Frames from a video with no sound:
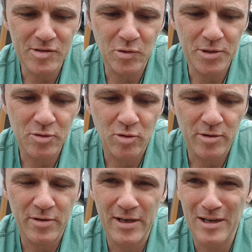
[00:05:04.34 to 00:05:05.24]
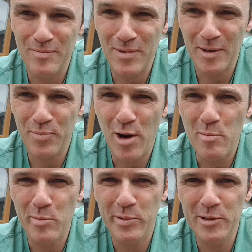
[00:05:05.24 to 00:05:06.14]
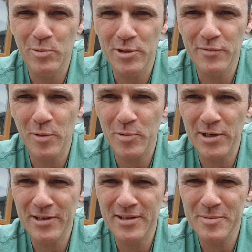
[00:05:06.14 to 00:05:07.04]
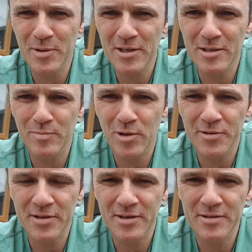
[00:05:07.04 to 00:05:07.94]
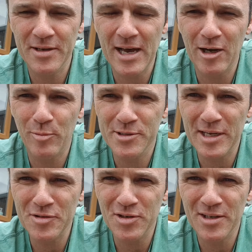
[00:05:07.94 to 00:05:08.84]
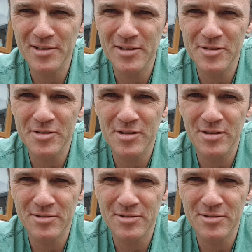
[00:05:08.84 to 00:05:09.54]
story short, I probably would have upgraded this bike and bought the Calibre Sentry that they just